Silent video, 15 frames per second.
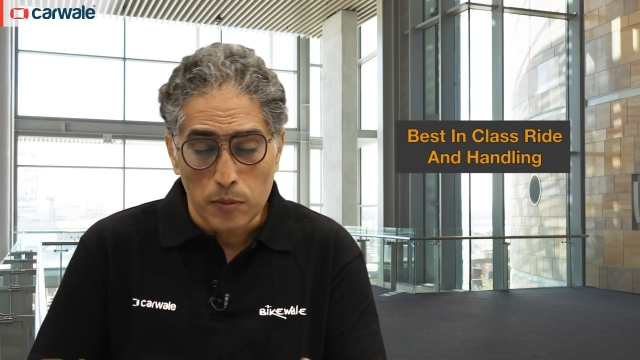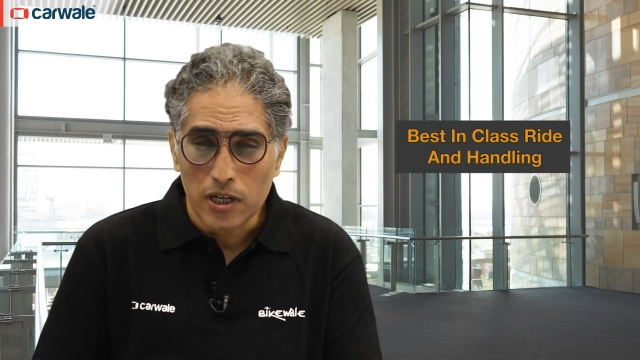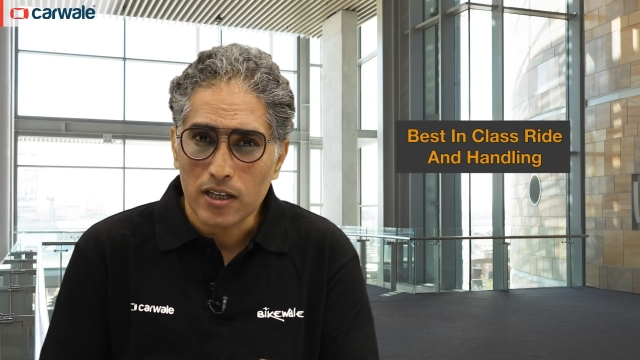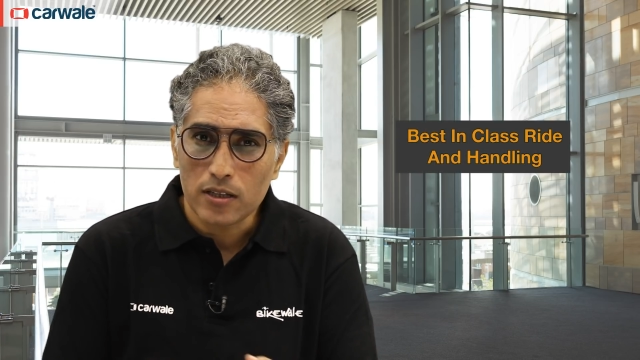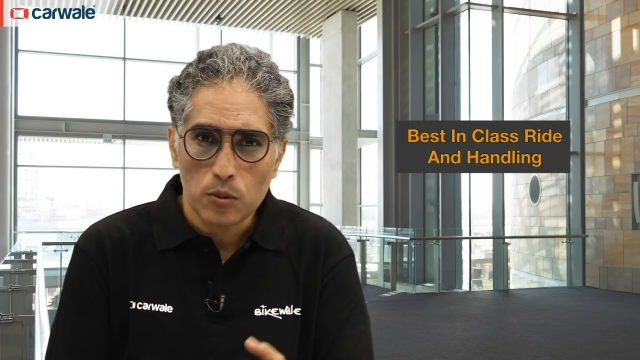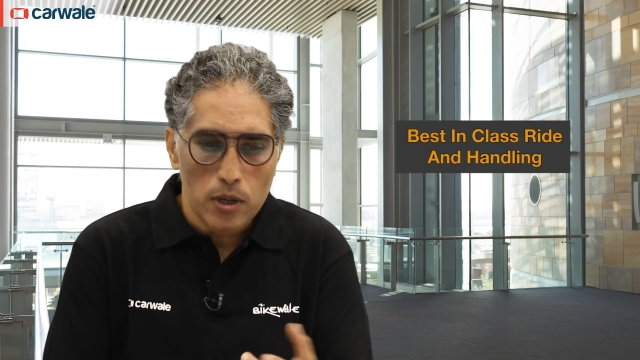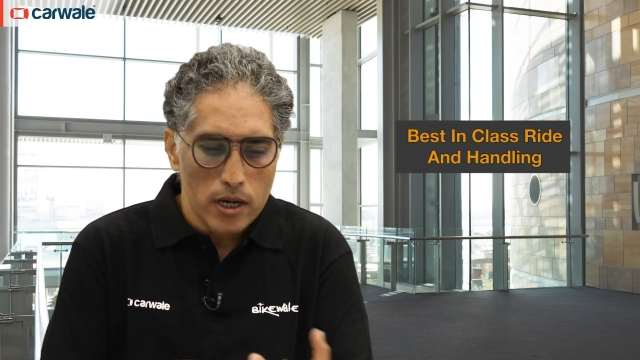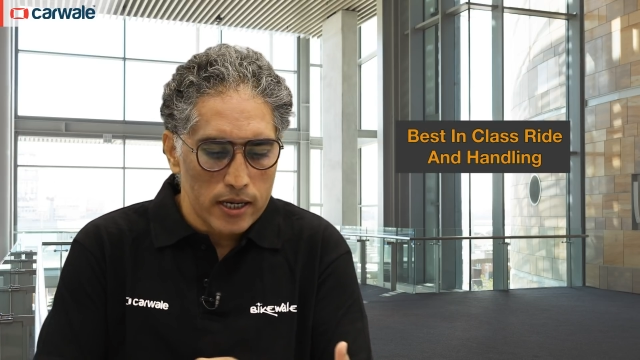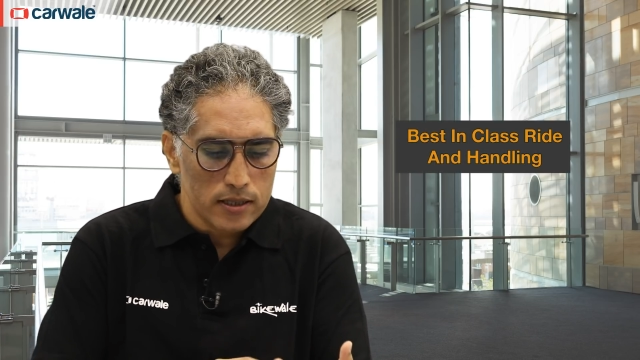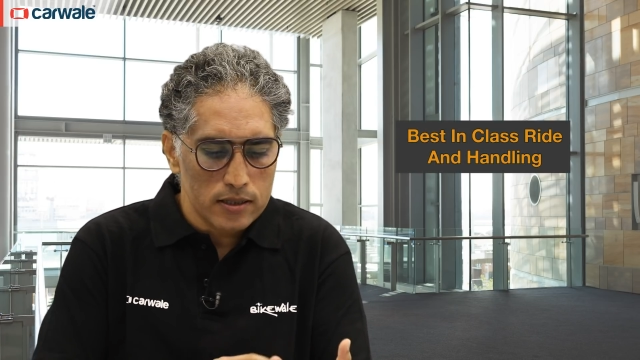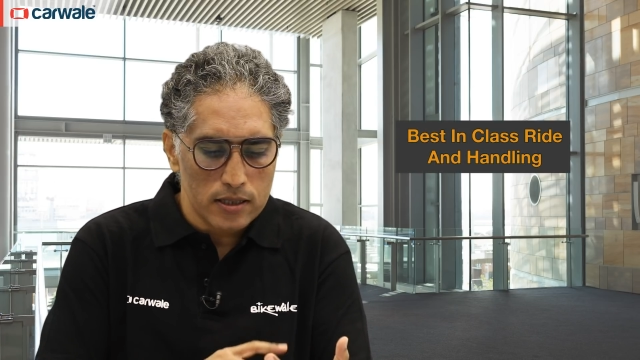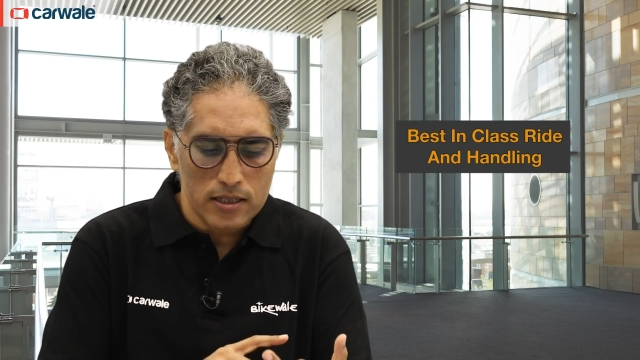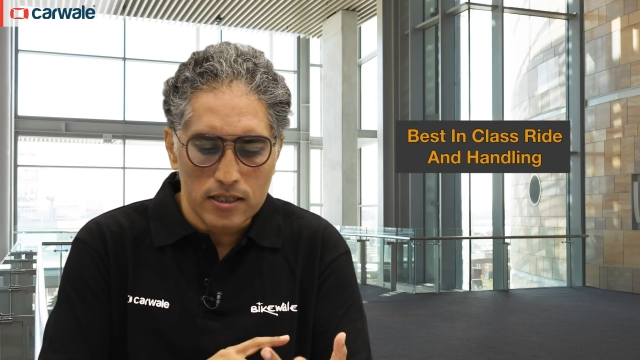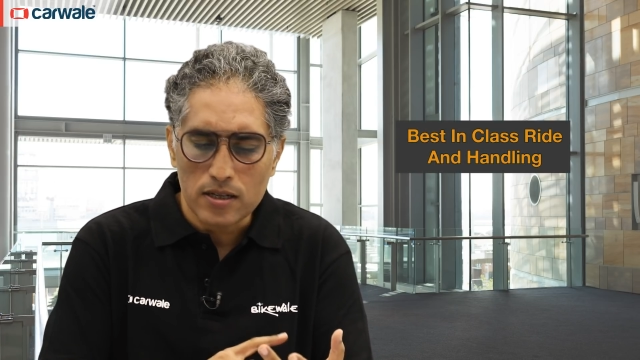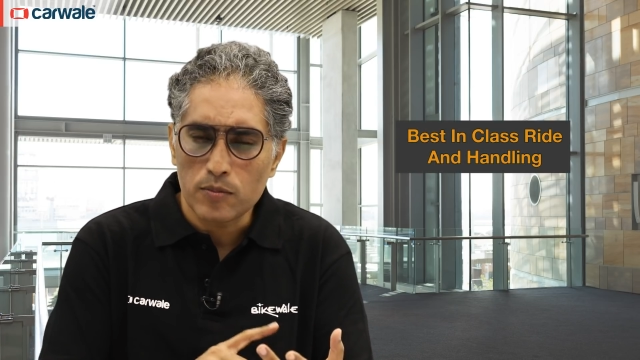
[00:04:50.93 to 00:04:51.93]
But
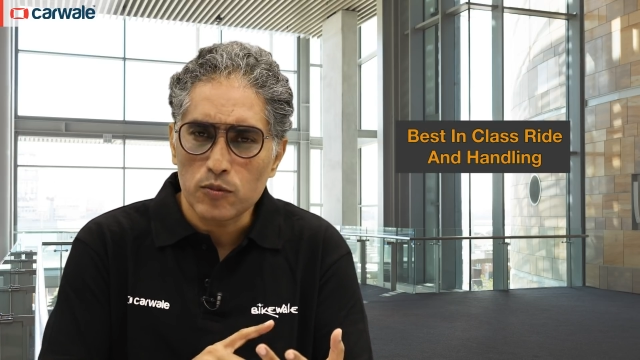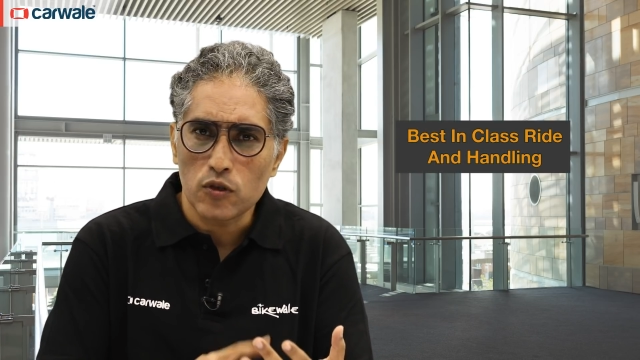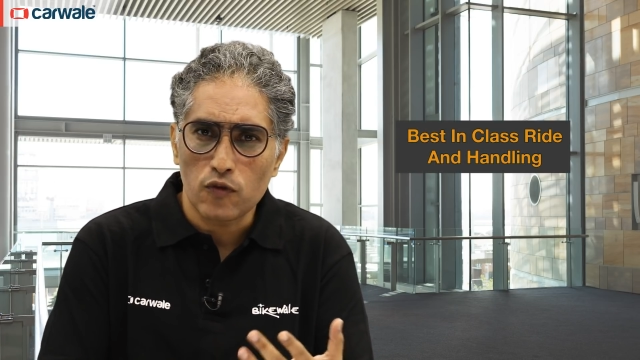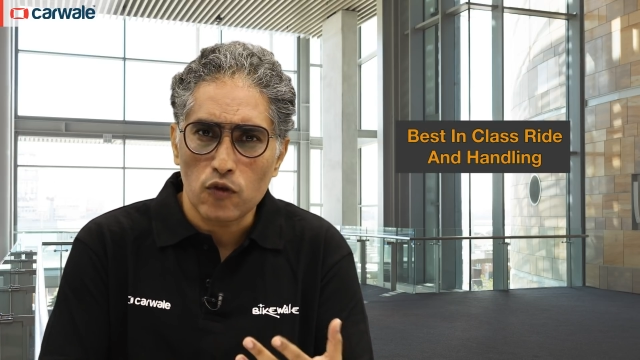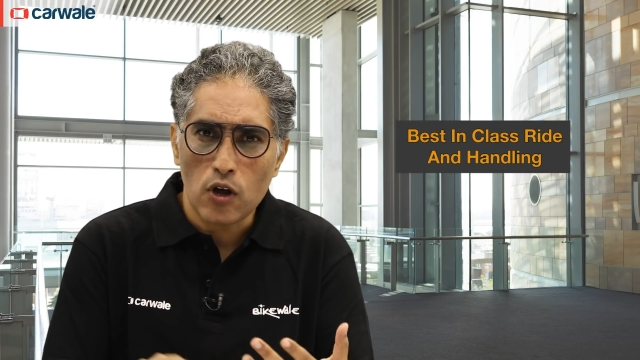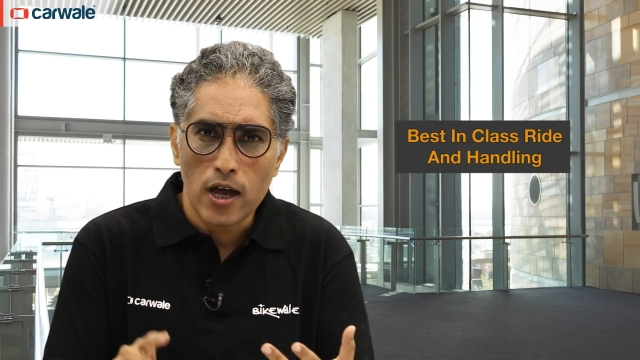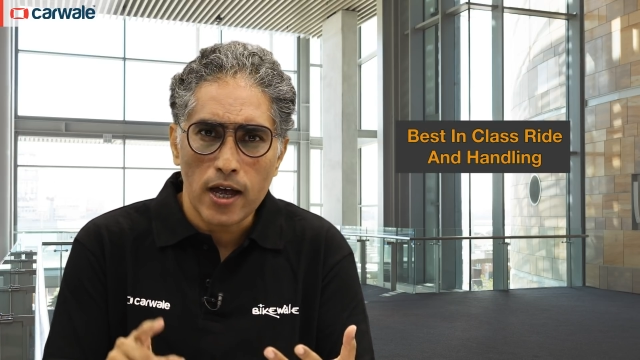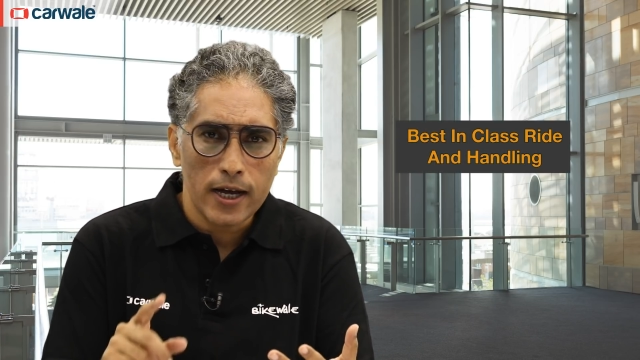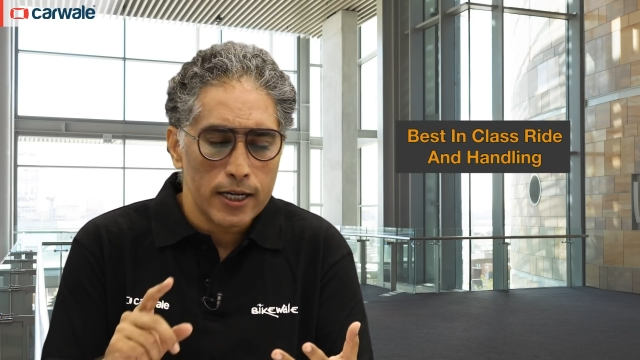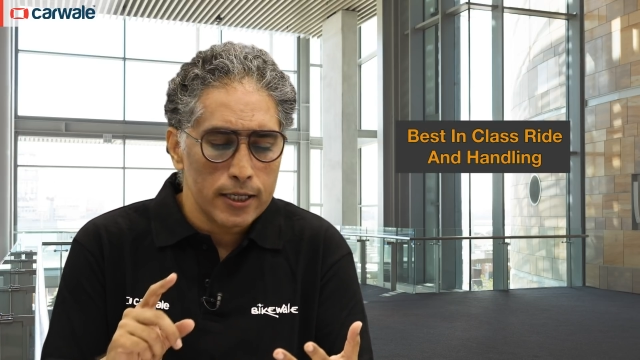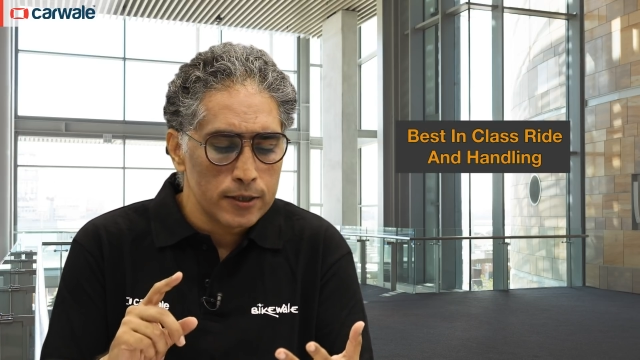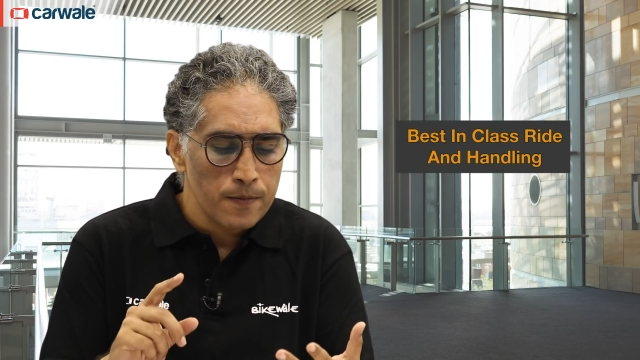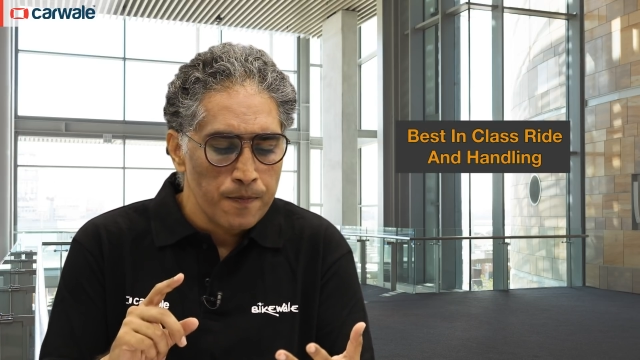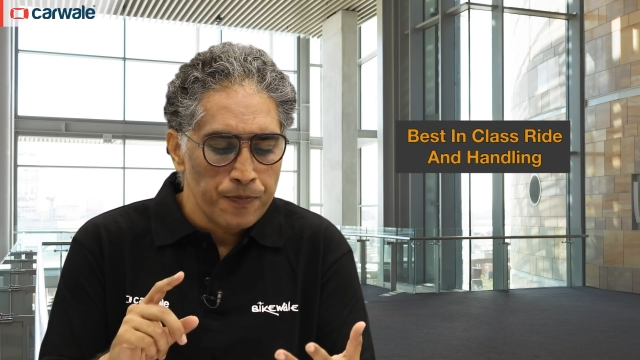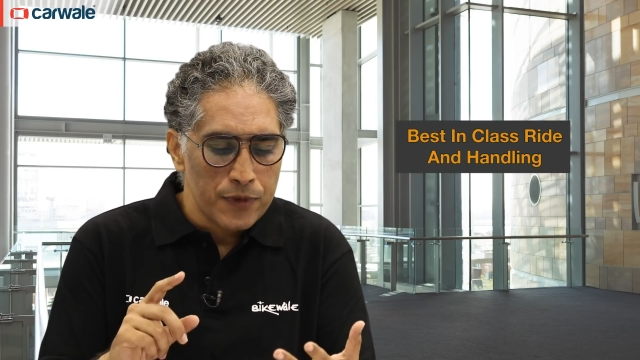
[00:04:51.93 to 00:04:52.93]
otherwise, in terms of ride,